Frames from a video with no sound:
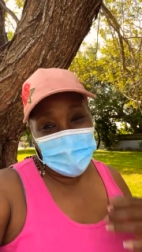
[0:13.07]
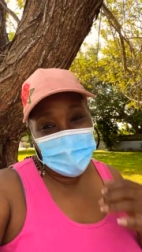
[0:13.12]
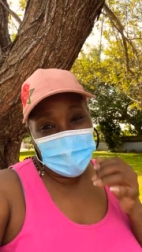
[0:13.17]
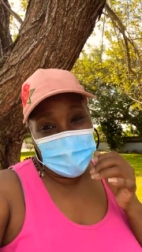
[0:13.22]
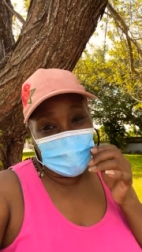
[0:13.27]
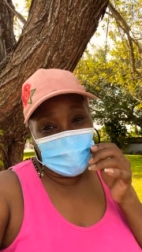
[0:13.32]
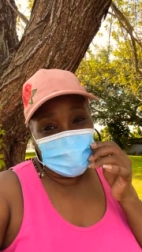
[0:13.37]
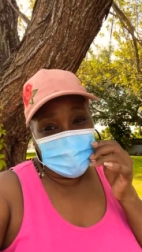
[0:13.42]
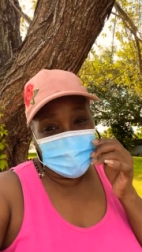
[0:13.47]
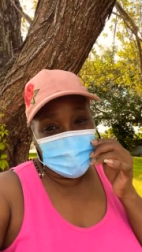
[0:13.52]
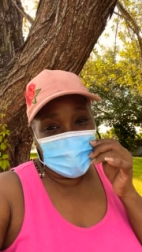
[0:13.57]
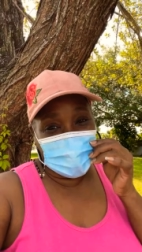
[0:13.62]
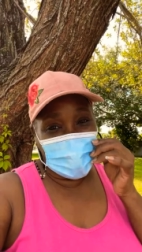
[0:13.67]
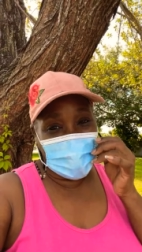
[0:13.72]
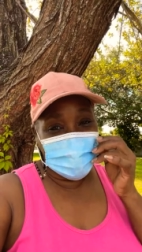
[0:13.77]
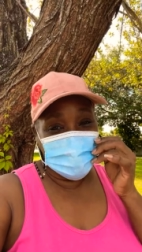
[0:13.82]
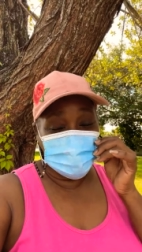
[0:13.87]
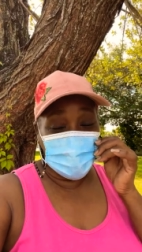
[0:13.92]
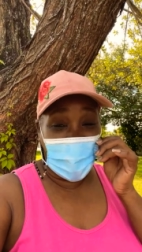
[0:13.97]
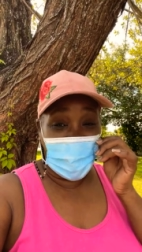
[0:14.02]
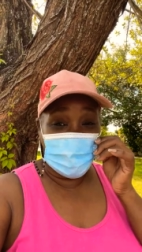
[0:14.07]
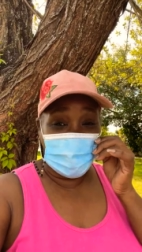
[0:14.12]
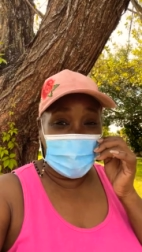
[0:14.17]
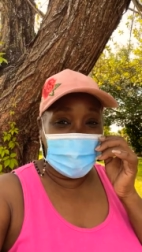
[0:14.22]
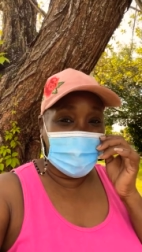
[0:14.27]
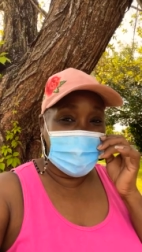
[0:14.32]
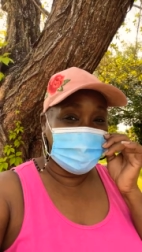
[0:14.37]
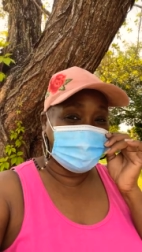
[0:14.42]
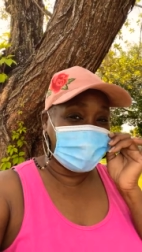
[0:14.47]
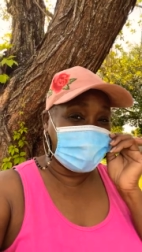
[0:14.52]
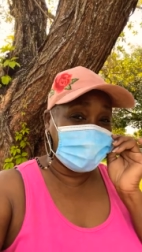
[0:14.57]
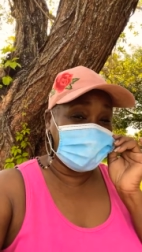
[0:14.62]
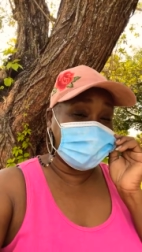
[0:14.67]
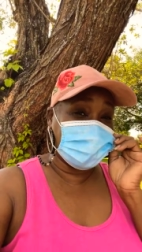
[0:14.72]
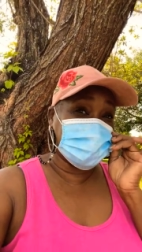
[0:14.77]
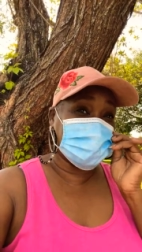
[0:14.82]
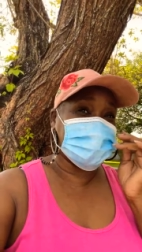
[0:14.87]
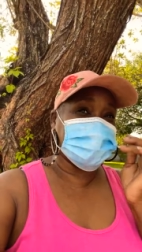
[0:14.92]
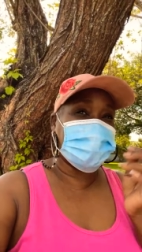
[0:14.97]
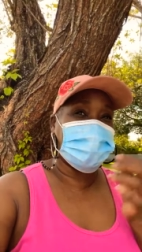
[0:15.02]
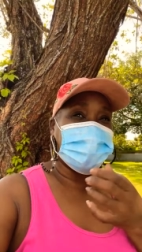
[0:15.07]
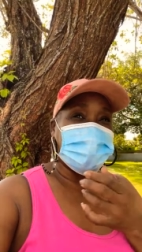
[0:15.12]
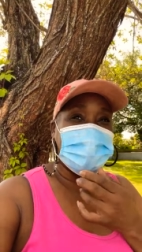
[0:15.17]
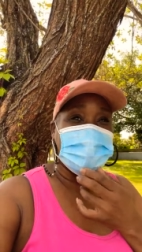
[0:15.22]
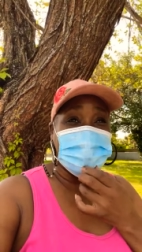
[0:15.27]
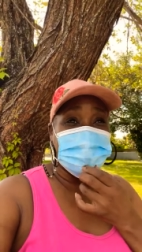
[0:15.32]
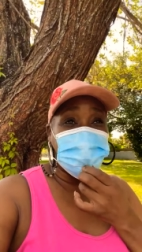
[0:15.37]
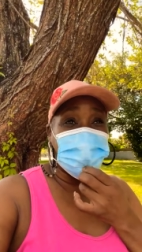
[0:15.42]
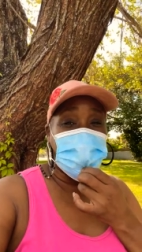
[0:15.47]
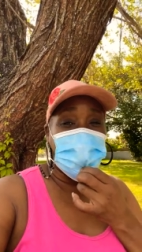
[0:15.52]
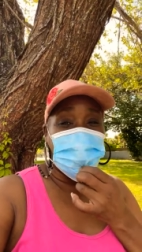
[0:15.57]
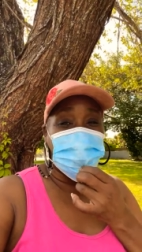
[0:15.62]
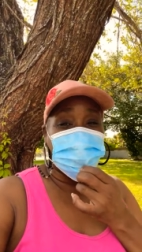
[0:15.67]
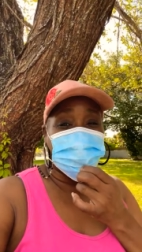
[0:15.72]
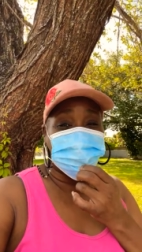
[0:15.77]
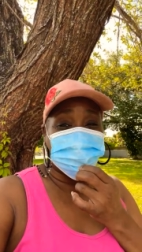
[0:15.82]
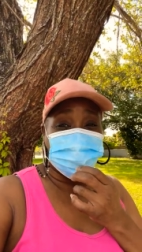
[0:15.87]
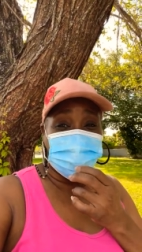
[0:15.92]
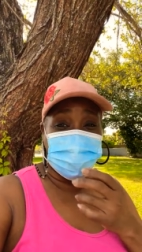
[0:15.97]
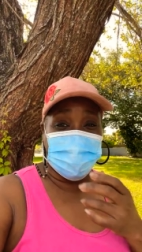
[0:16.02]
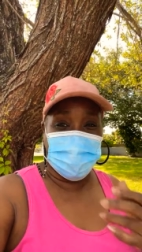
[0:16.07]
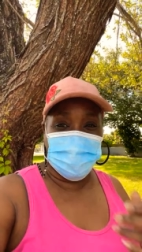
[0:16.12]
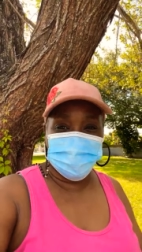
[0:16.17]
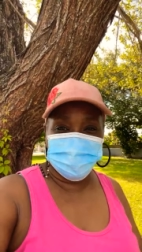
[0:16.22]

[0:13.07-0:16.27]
I know you guys probably haven't seen a walk video